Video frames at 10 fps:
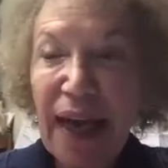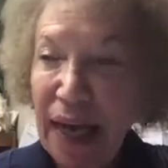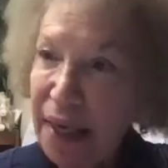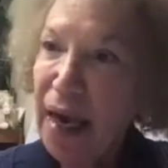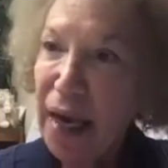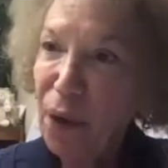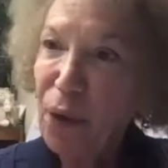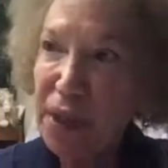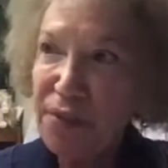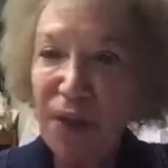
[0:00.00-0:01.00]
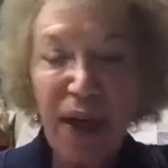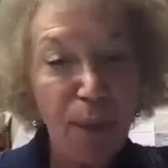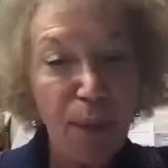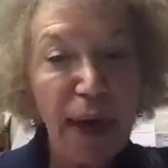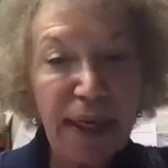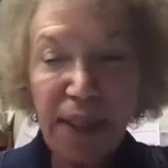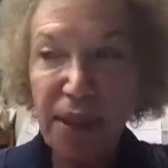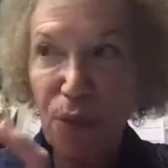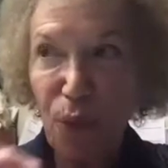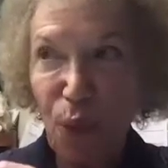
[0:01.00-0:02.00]
and I was very
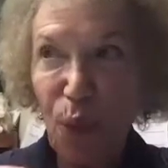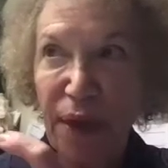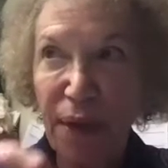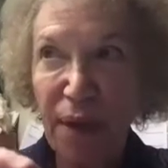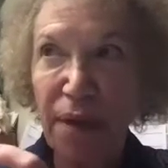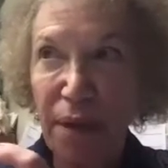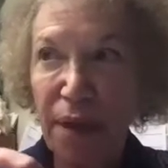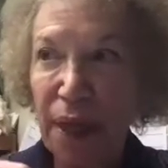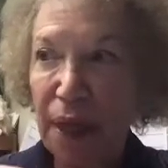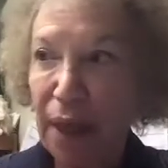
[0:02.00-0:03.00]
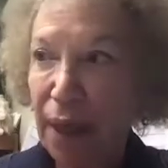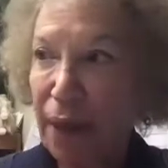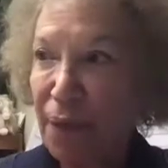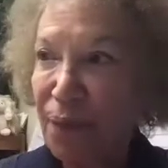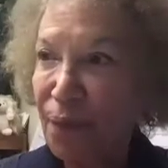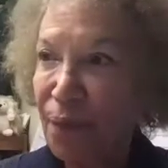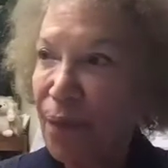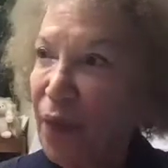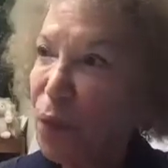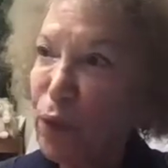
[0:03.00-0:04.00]
impressed with the
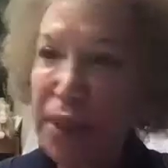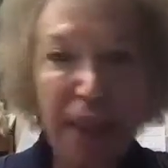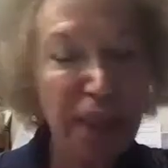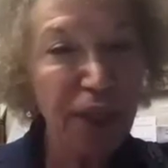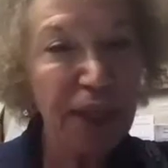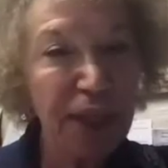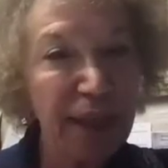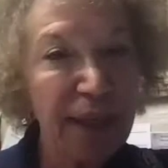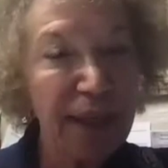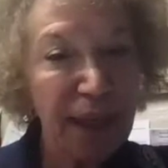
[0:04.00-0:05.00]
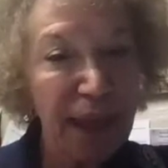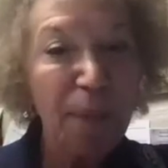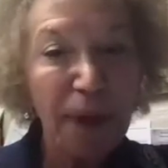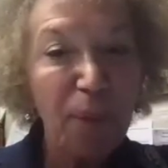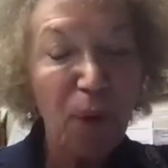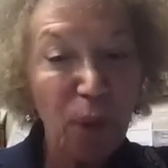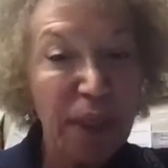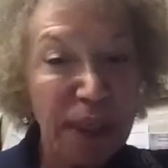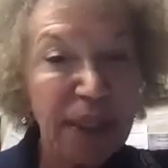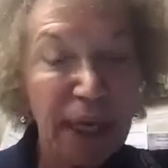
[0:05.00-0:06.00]
precision that people were
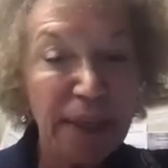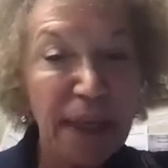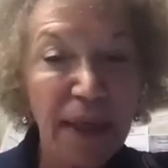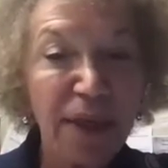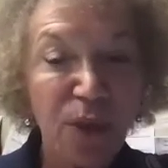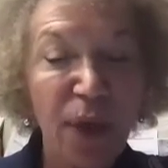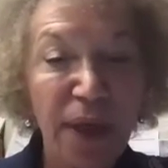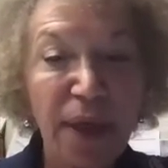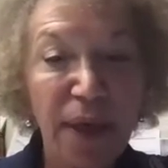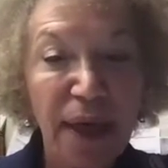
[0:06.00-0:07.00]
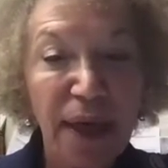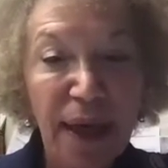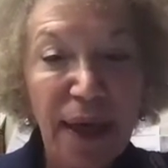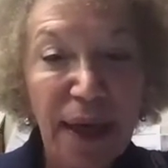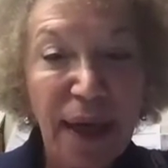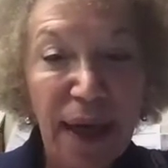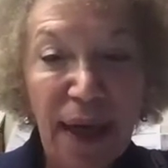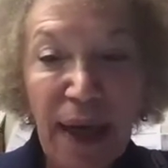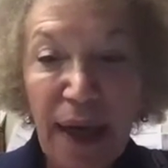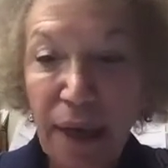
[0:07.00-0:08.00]
discussing this with.
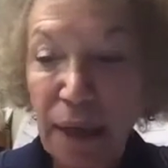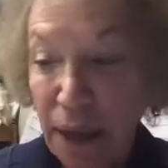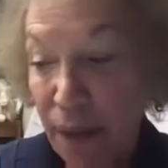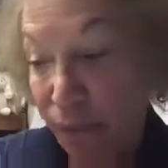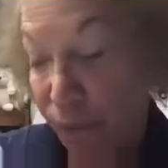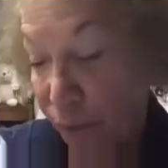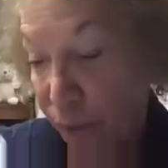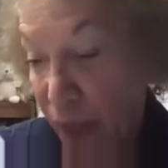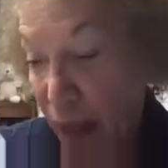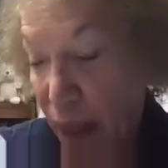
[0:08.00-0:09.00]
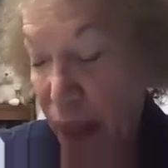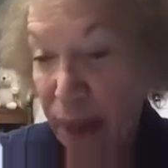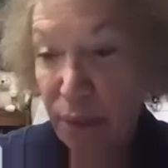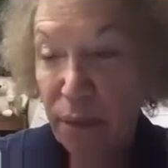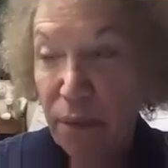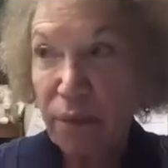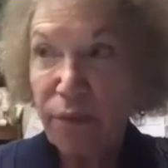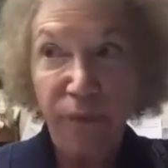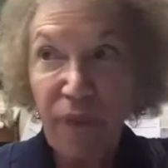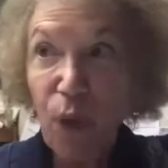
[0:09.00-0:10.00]
And
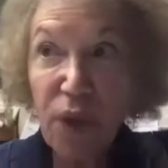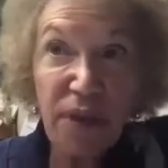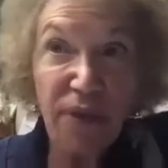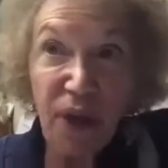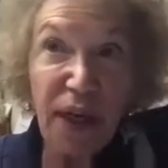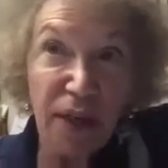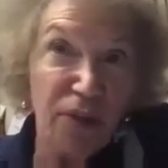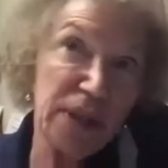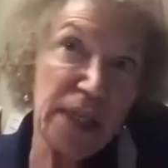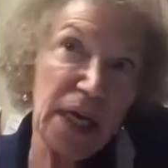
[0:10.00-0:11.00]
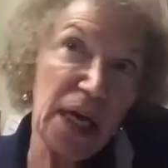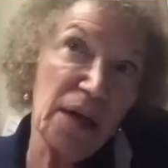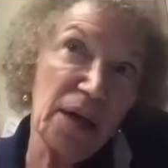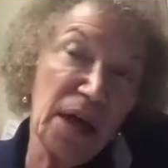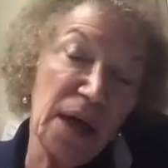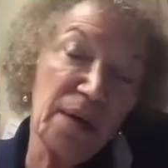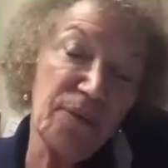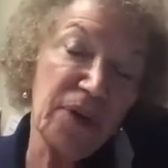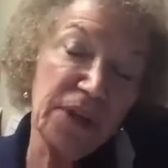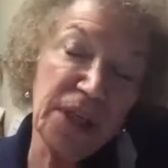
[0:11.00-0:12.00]
it was a very interesting
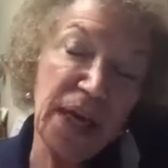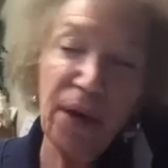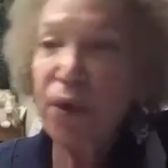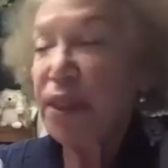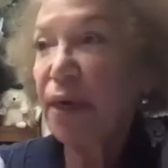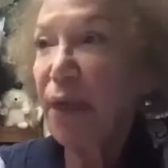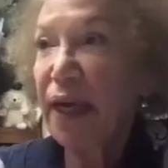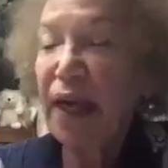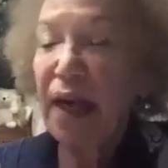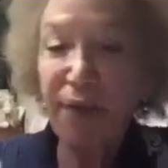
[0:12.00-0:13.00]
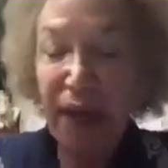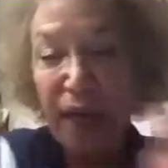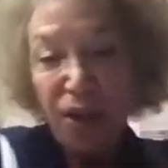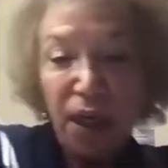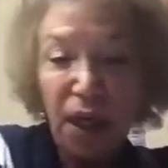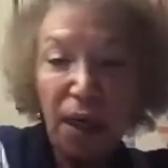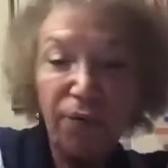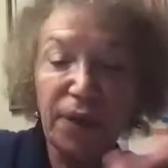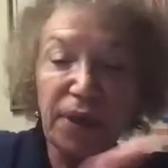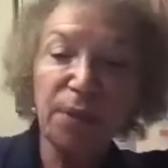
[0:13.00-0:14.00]
conference. I was at my navigation
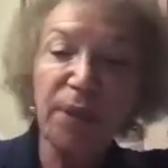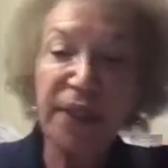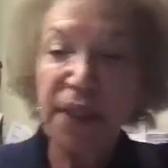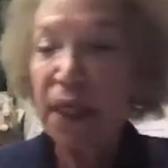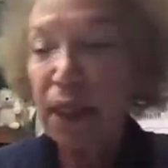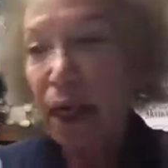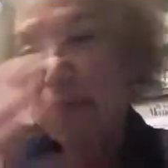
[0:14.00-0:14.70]
conference, and my son